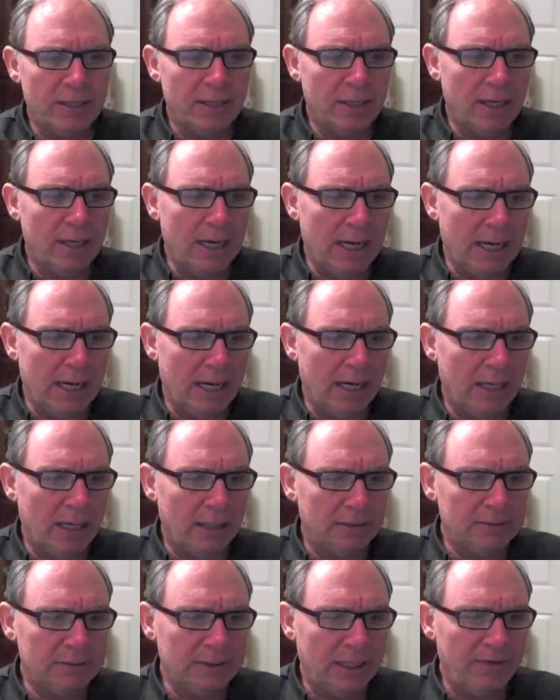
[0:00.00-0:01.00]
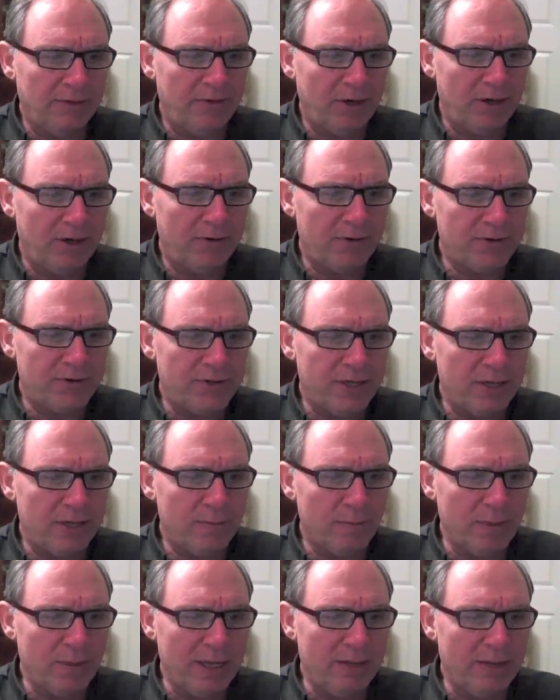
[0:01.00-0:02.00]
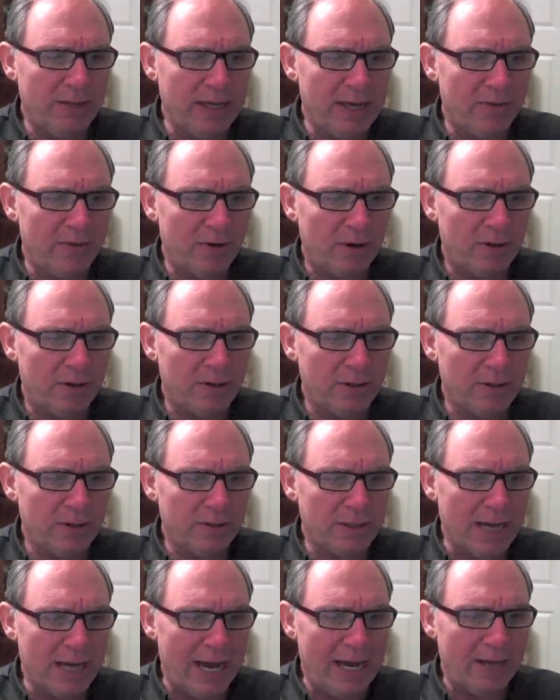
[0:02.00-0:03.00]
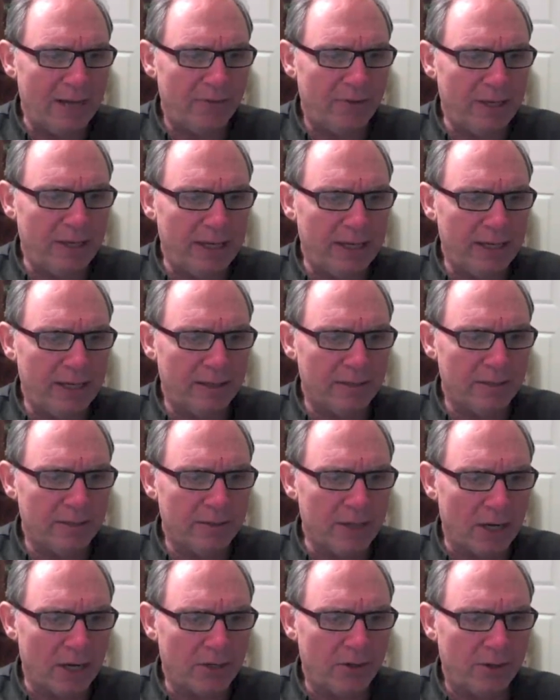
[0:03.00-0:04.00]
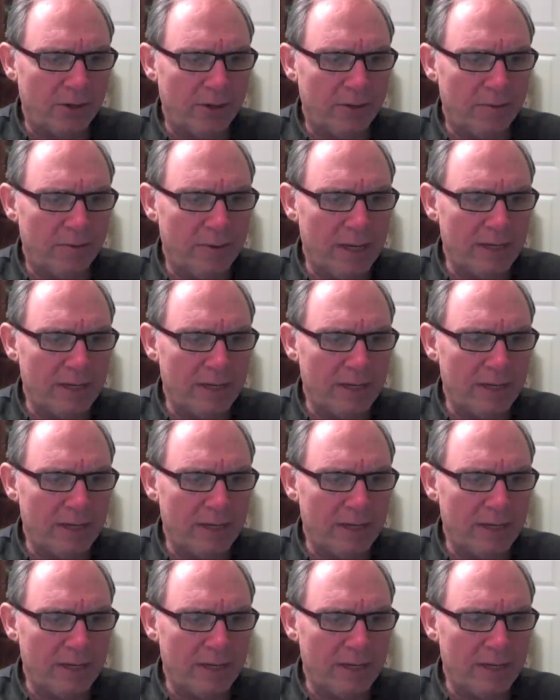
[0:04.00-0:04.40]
And if you're interested in the other diet, the Dr.